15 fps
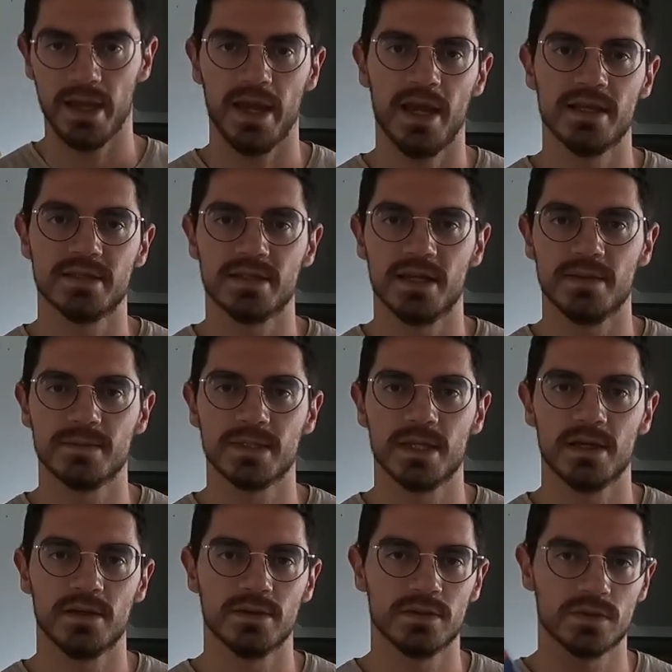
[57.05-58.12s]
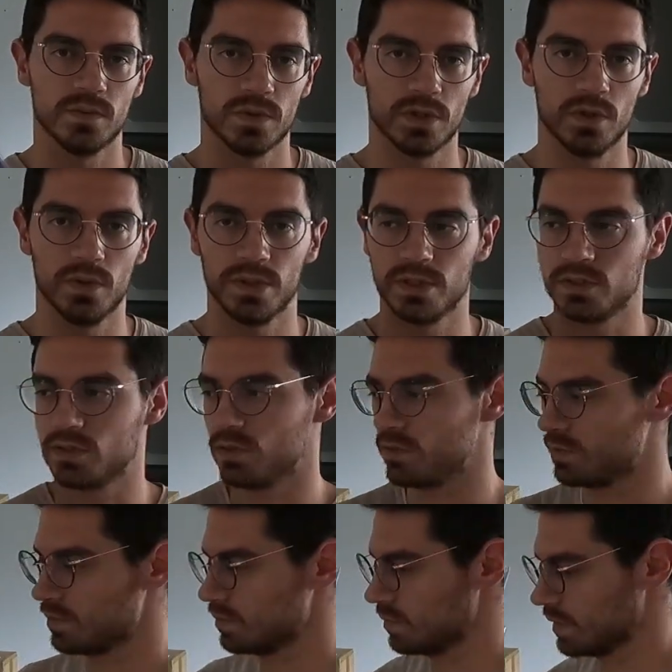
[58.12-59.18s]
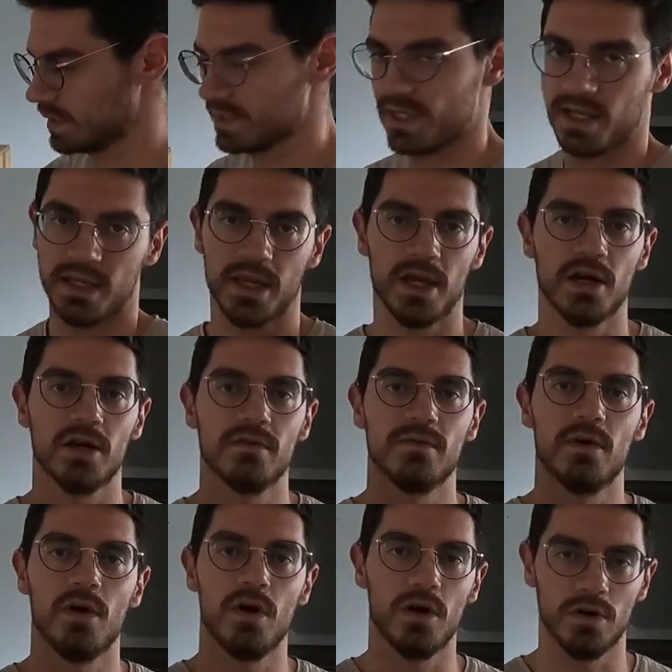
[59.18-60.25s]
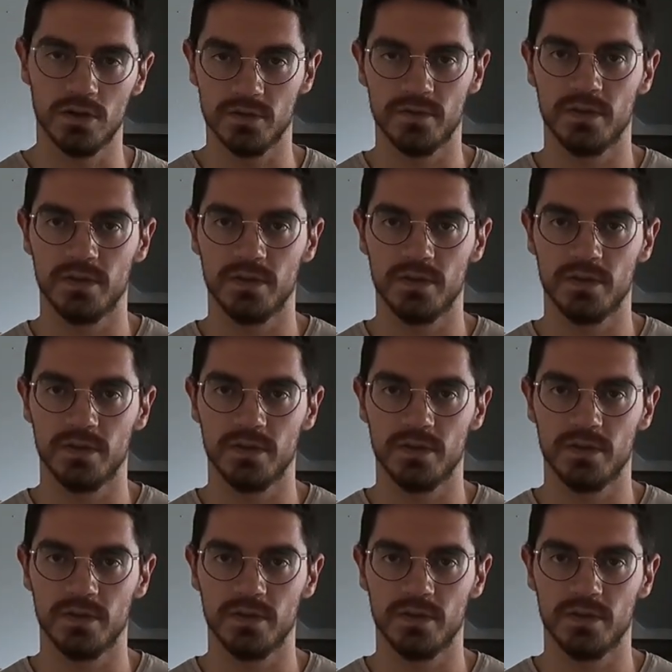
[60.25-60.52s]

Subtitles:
As the name sounds, we're going to take care of all